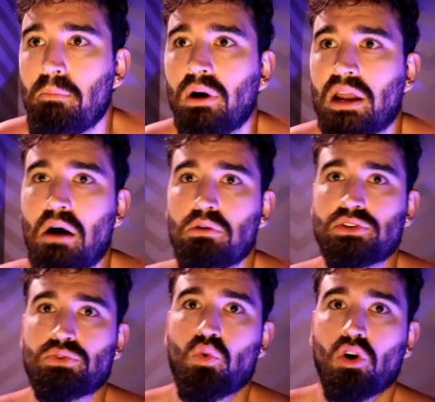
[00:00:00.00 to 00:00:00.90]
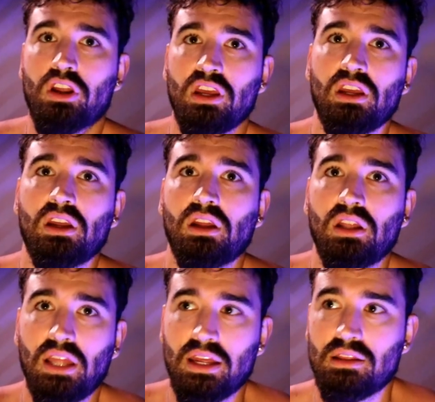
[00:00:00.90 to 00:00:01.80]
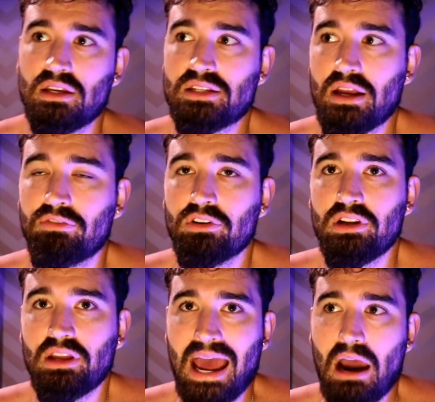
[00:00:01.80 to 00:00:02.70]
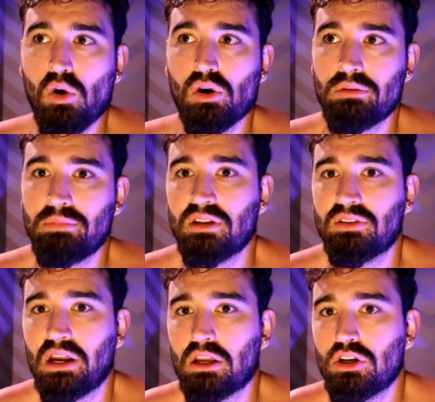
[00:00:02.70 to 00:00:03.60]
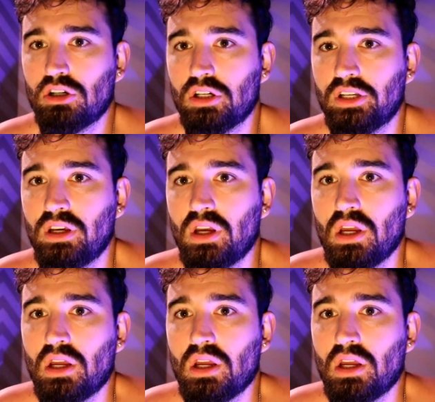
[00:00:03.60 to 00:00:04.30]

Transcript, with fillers: but I was working like this every hour and minute that I could